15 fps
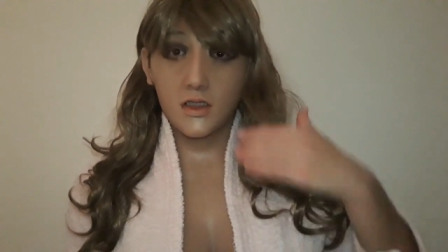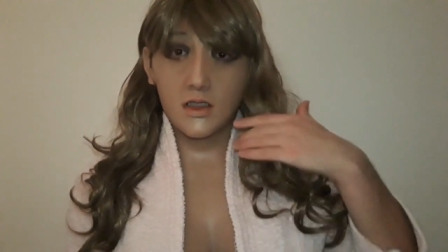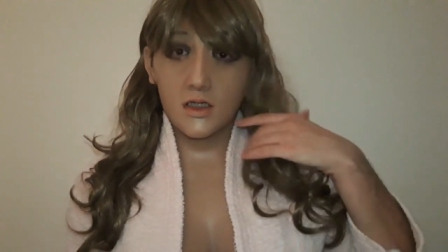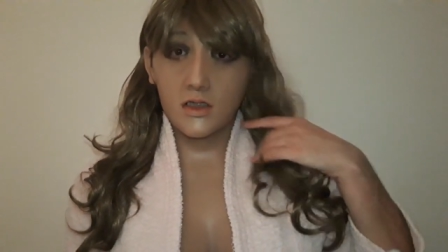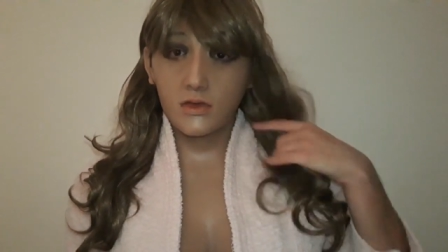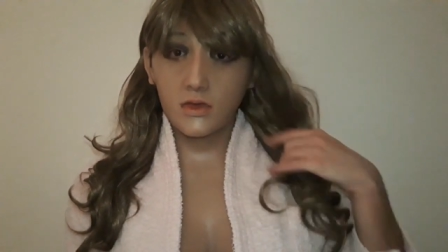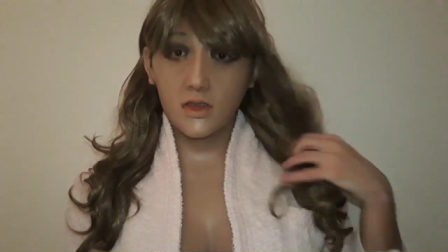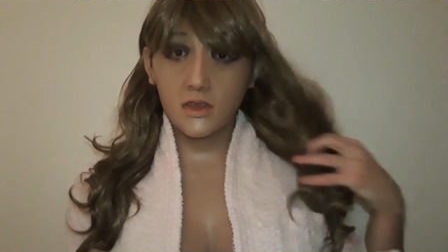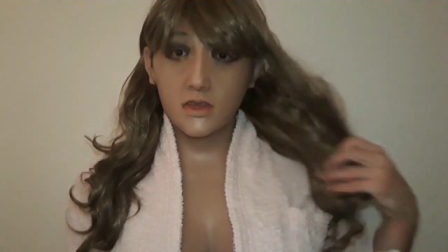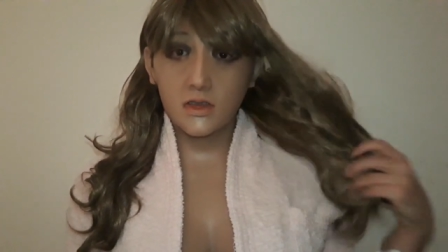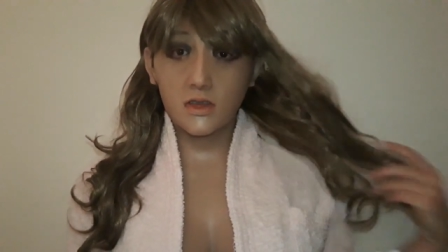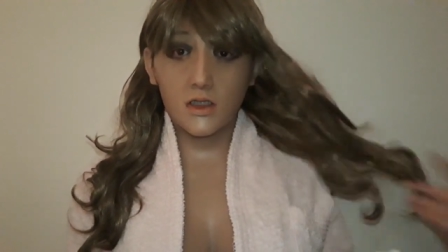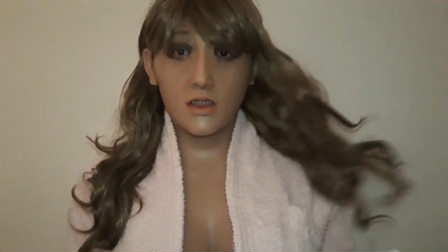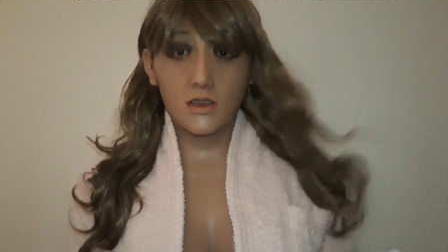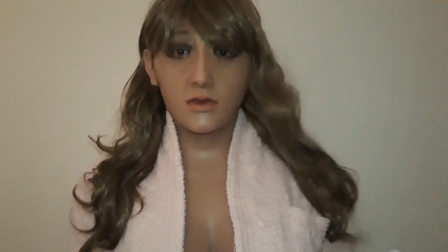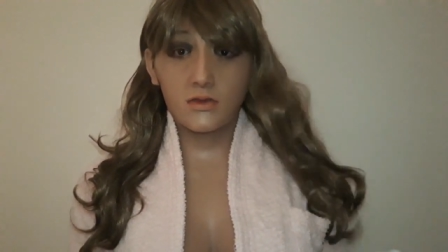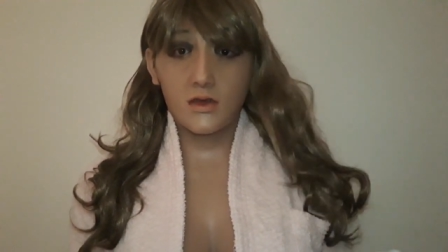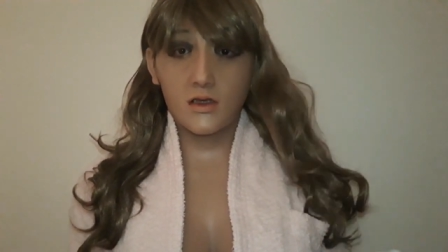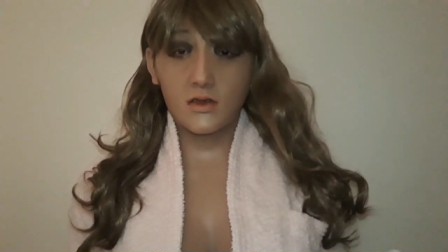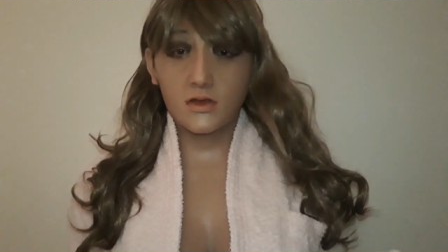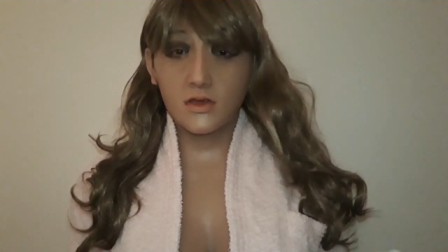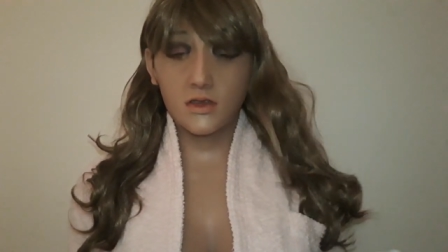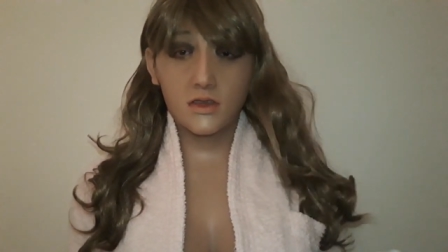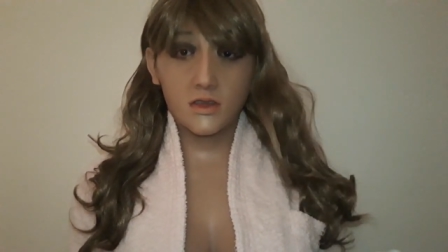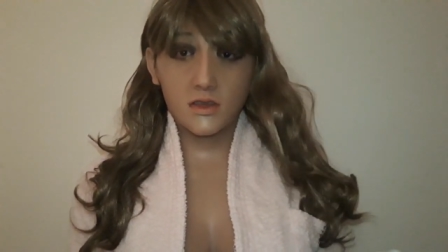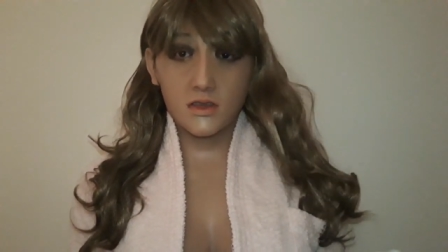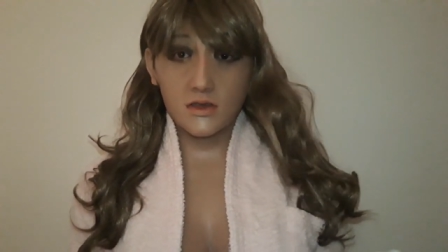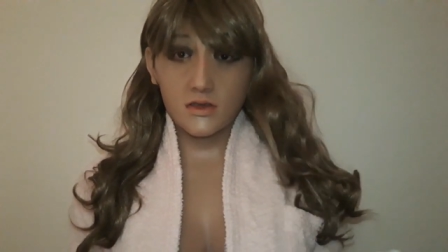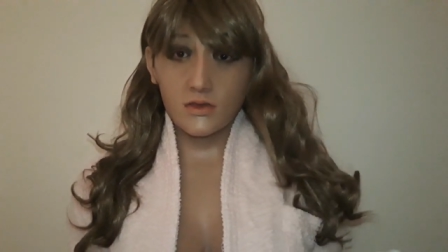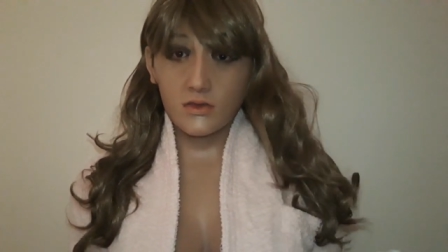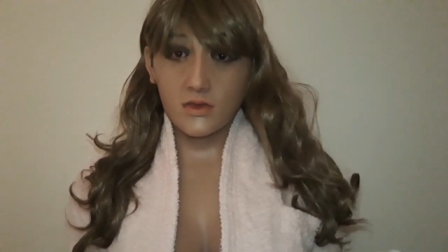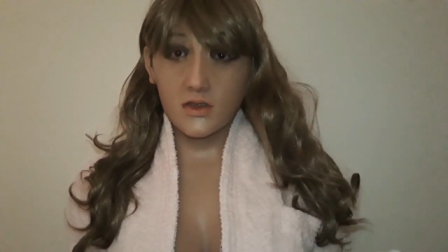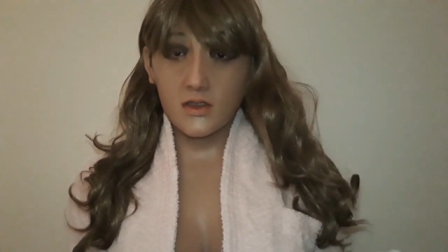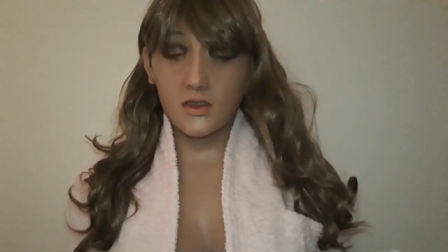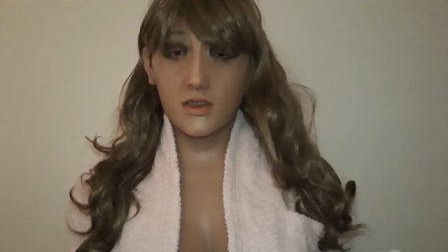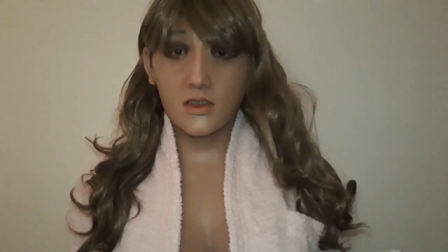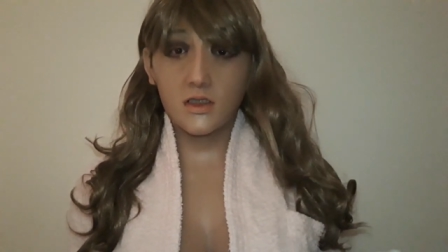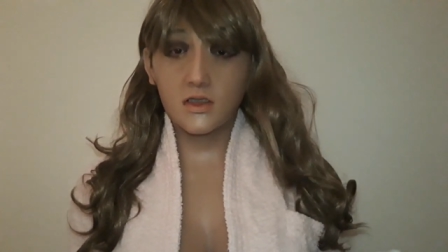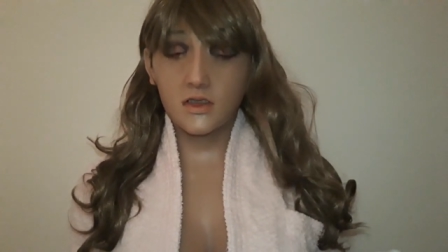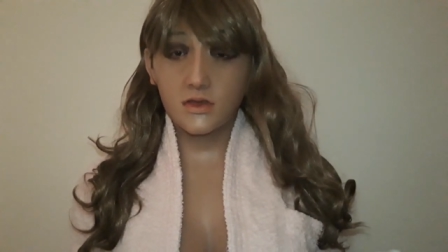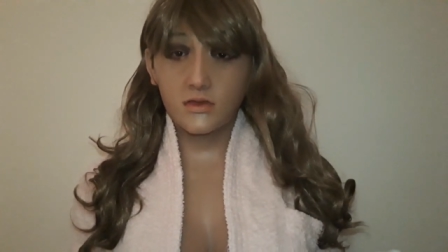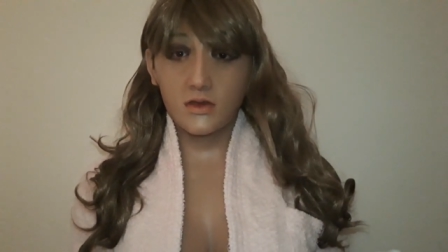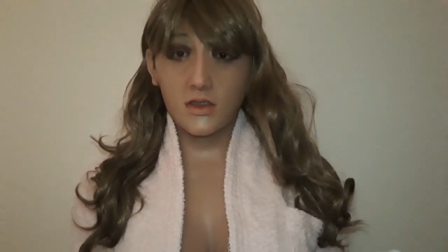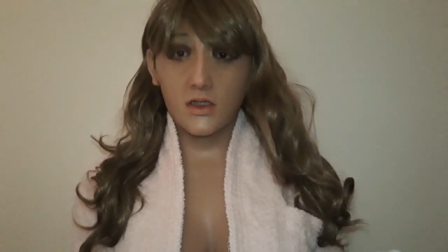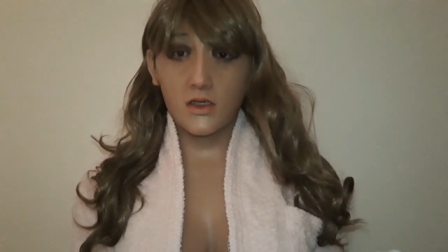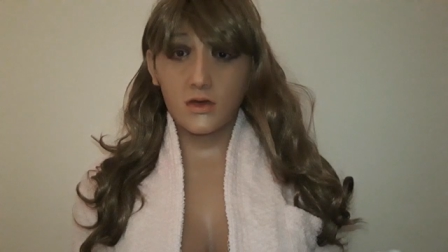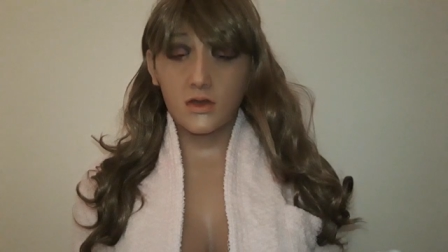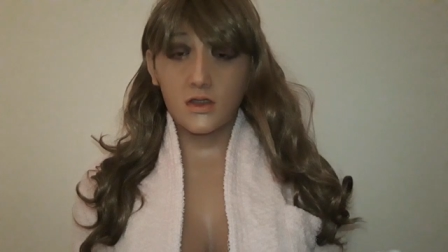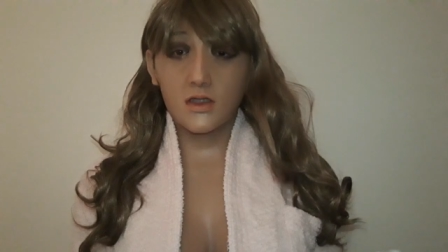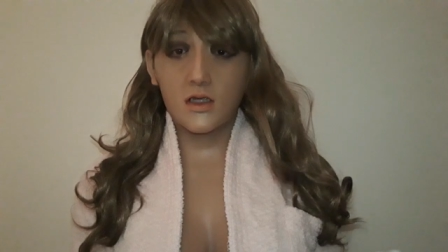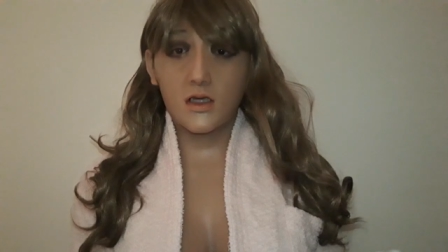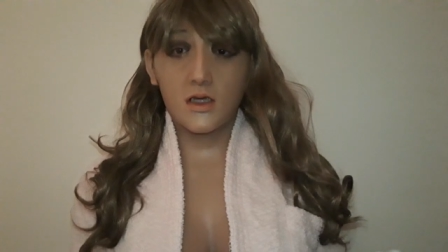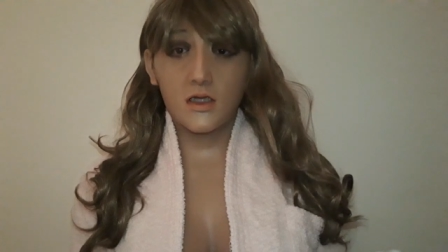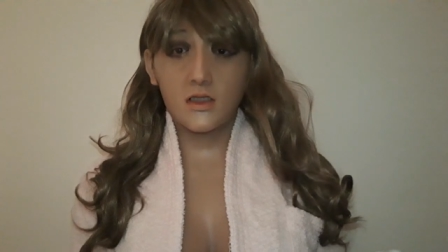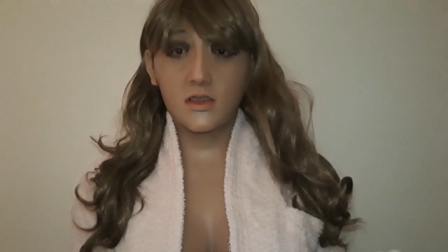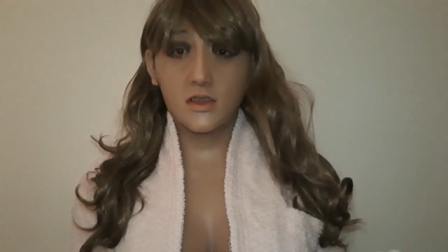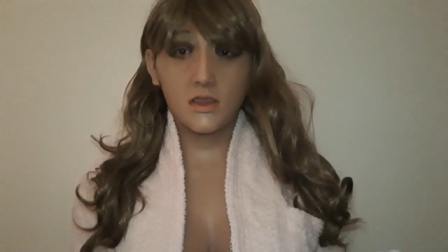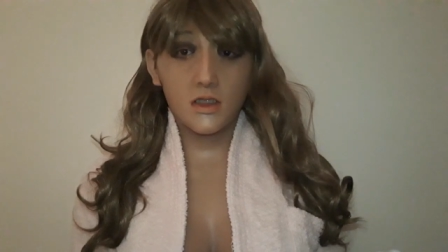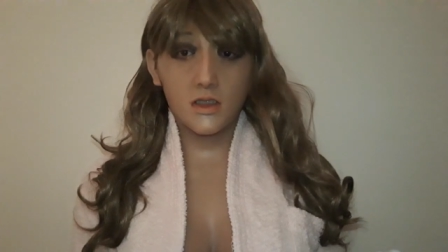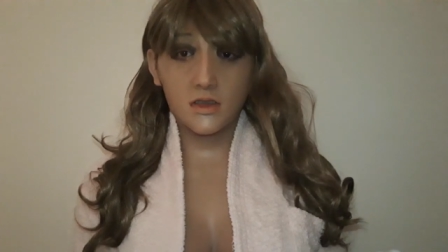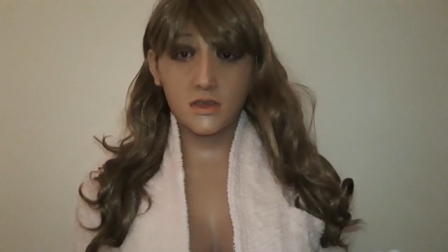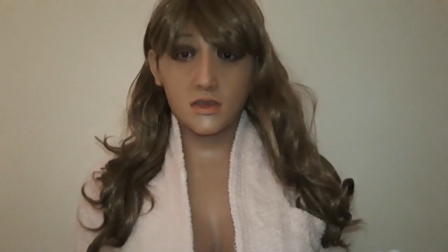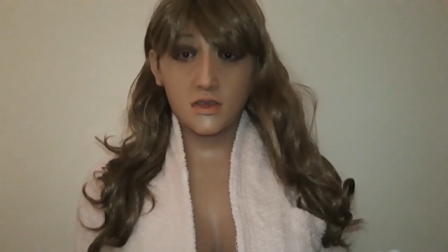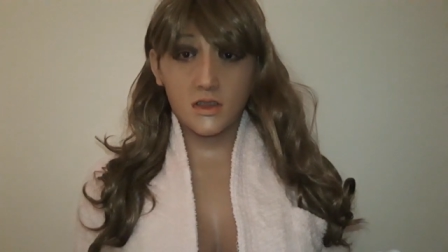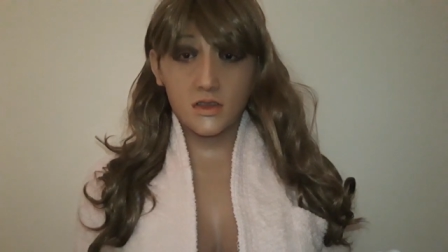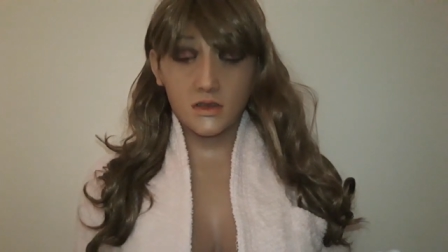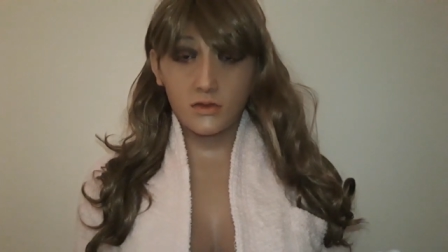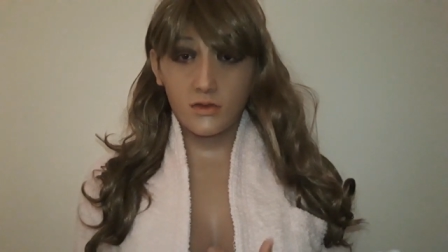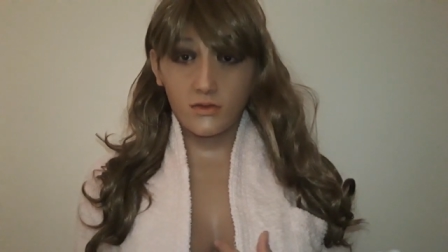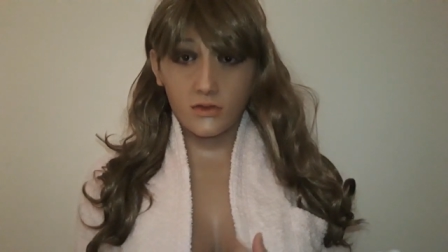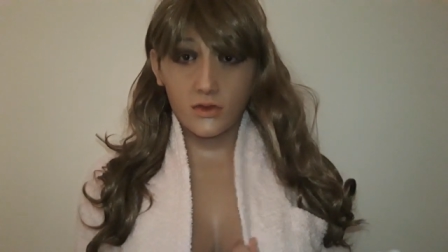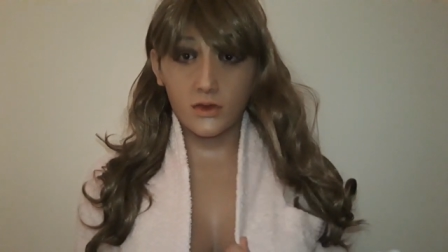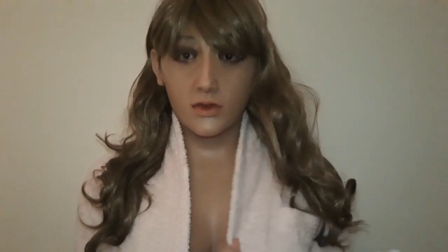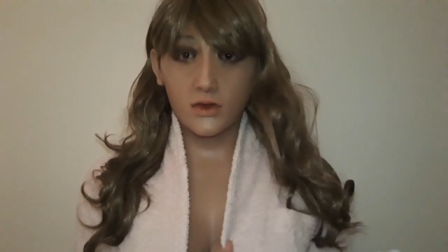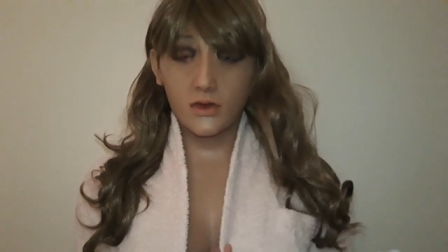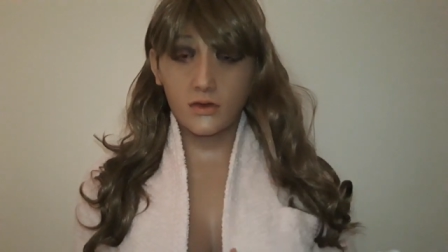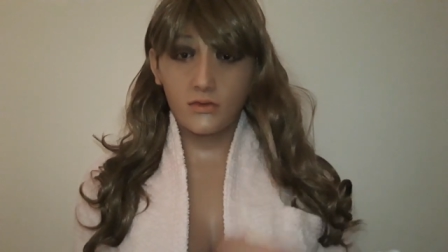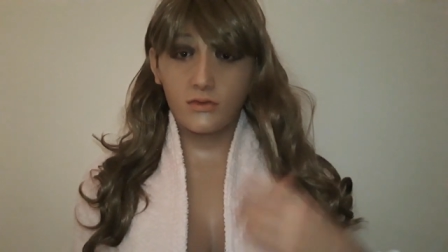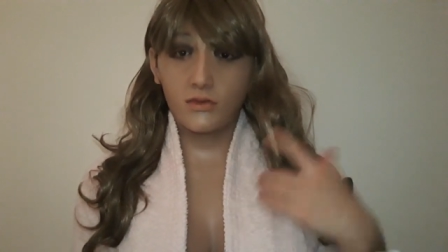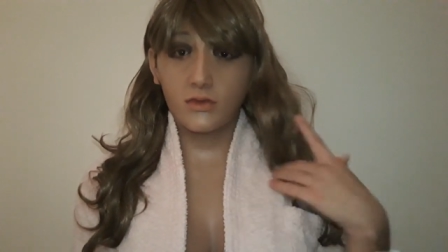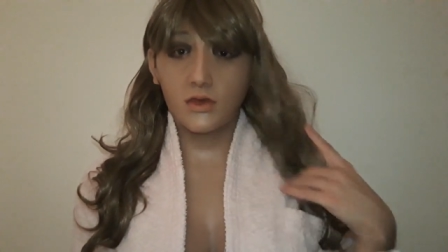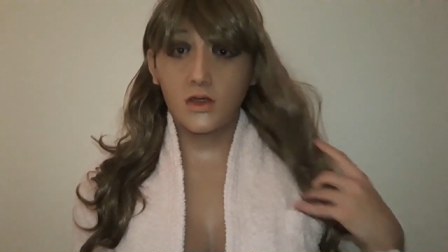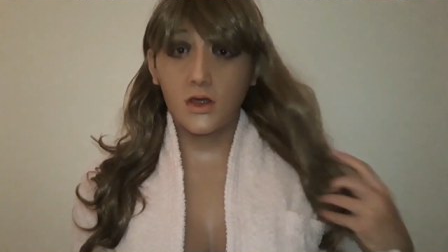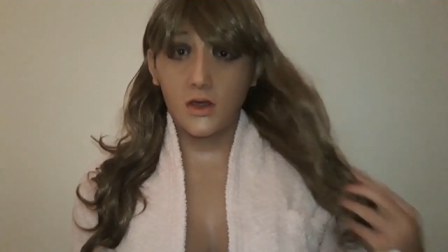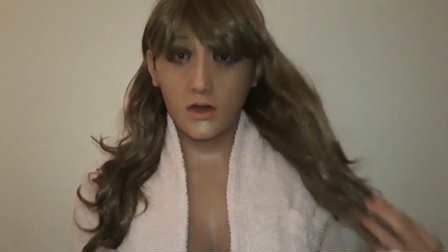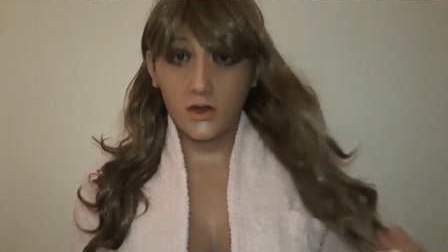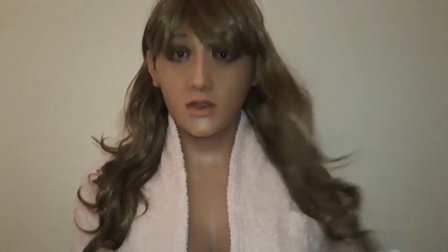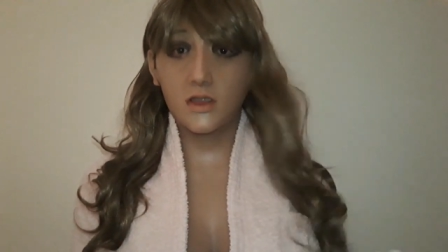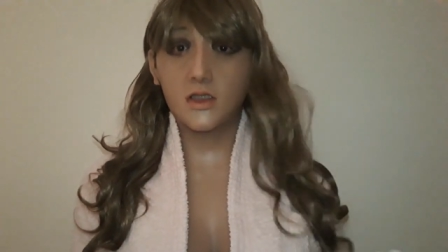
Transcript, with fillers: i want to talk about something in this video that i did not discuss before on